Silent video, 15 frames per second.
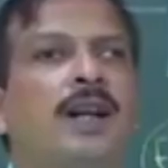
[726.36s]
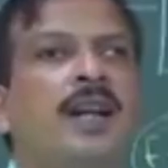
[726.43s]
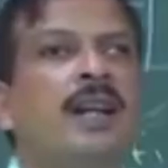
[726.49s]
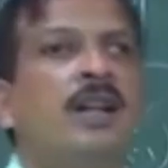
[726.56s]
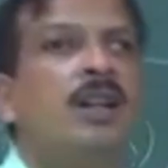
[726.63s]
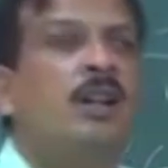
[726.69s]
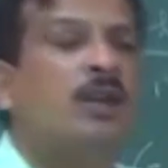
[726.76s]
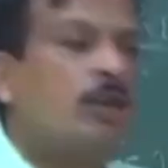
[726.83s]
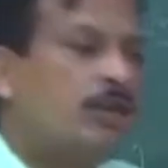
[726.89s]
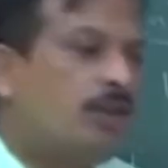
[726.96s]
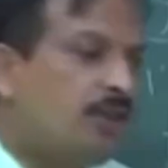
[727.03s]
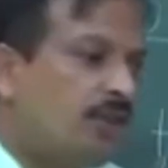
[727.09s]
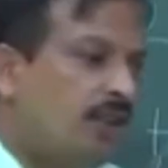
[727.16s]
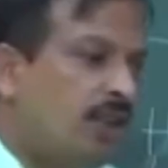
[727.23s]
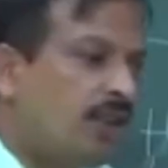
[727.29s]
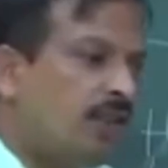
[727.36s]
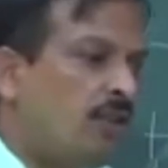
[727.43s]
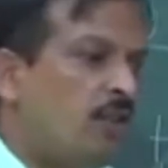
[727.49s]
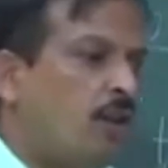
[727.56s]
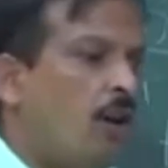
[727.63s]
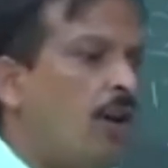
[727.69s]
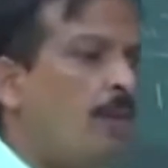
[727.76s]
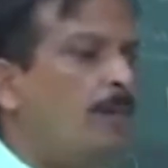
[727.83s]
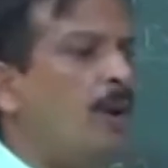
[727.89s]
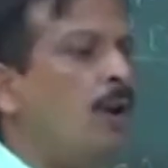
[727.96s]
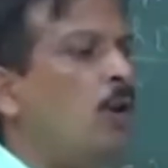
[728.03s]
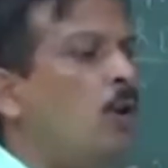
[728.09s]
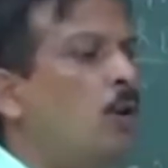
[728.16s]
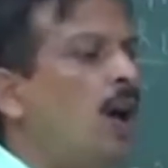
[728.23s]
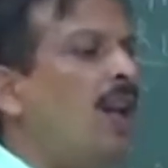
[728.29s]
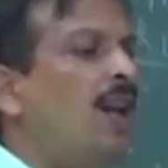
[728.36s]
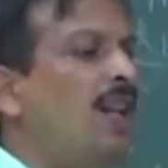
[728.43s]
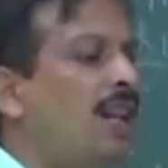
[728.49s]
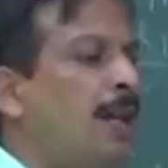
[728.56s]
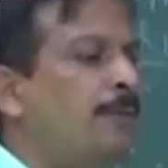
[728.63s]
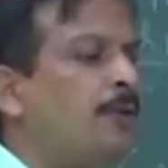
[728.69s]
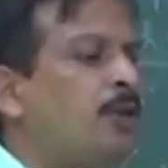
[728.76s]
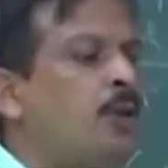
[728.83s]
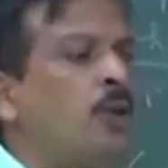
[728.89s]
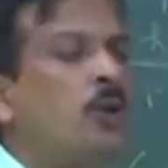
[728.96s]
a constriction of a lower lips